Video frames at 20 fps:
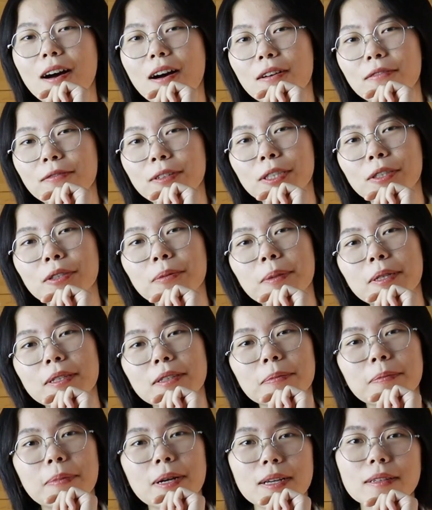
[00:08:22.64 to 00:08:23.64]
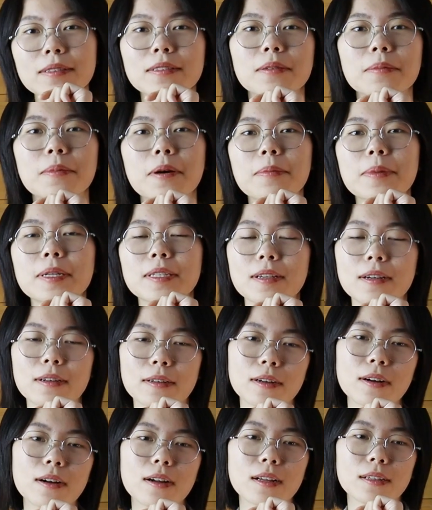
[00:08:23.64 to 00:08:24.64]
VTubers' personal moments are
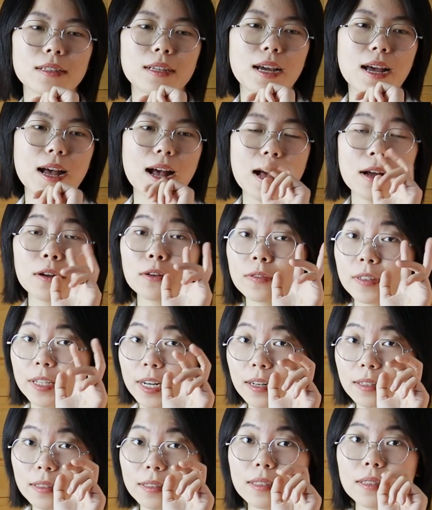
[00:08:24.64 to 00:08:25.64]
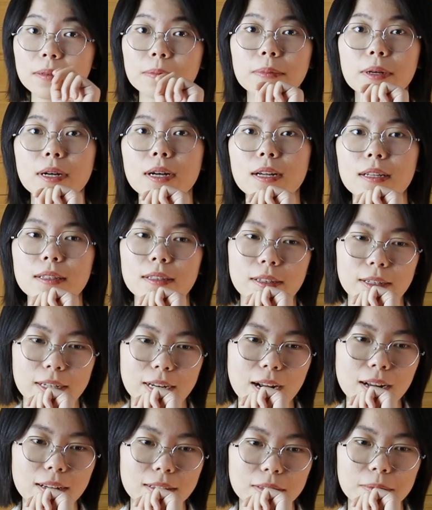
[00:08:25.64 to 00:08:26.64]
called out of character, but their
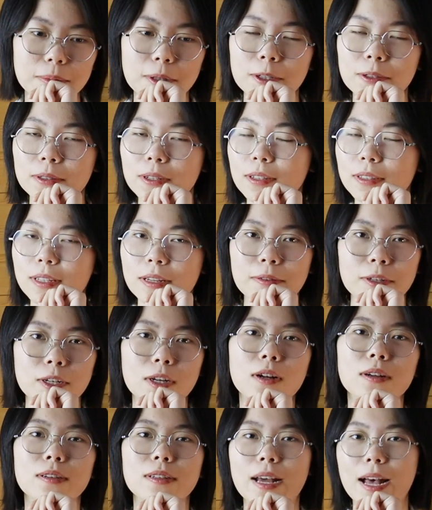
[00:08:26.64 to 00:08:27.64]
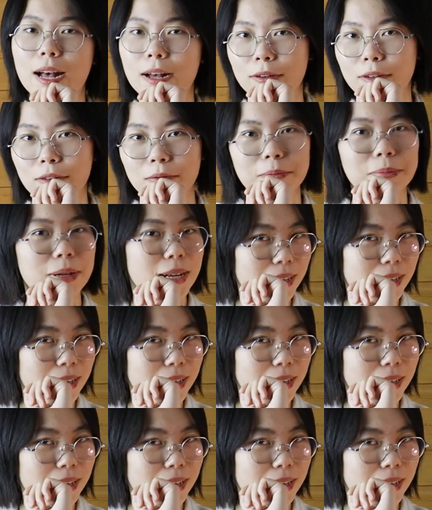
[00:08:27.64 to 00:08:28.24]
character modes are never called out of